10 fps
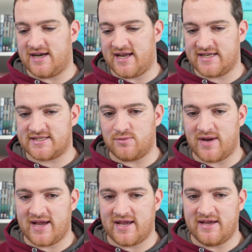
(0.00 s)
Lakes
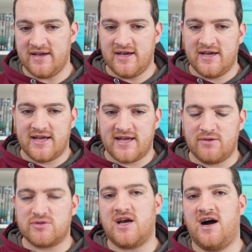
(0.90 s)
where it
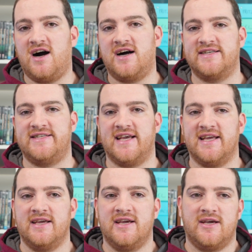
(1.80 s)
was a hard
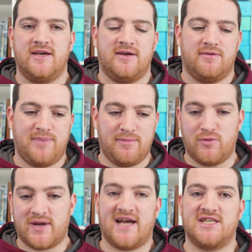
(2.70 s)
day. People
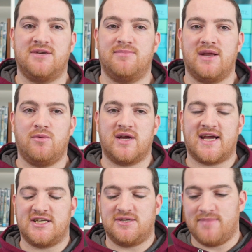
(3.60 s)
were catching, but they weren't
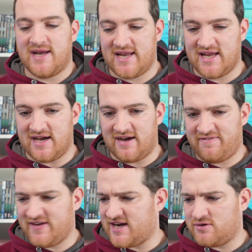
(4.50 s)
catching many. I
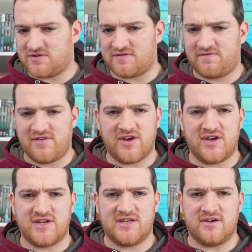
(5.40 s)
think I was
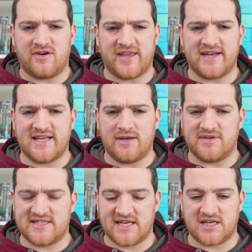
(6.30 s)
3rd on that day
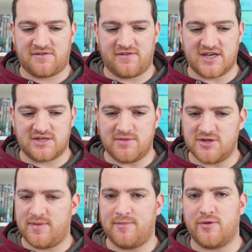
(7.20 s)
with 6 fish.
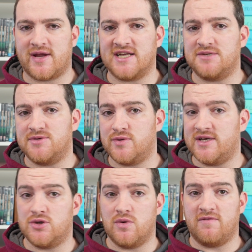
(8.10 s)
Most people were catching
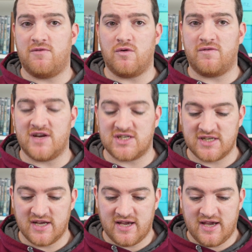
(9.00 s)
between 2 and 4
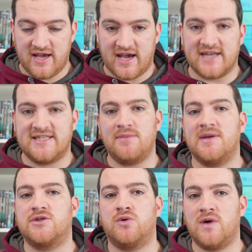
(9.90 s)
fish. And Tim
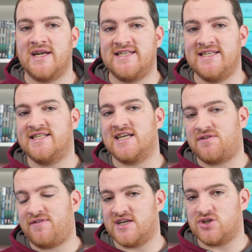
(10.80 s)
had
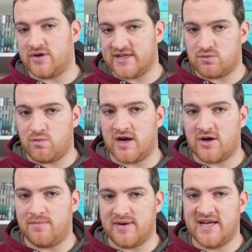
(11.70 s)
26 fish on this one
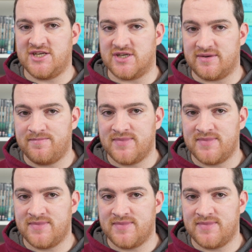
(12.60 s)
combination.